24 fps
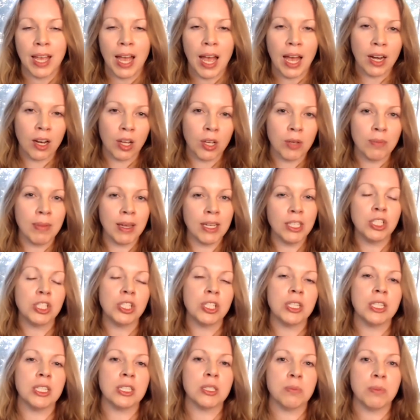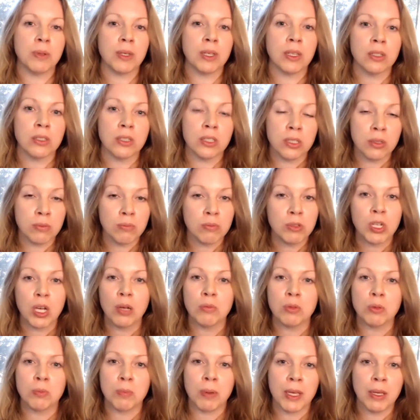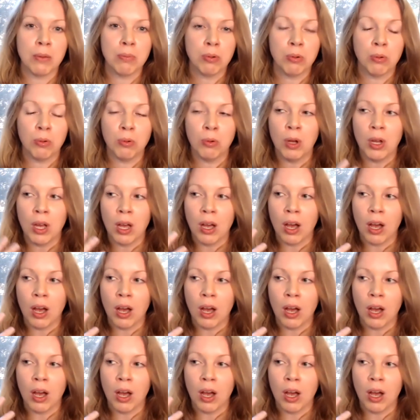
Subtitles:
And I mention this because sometimes people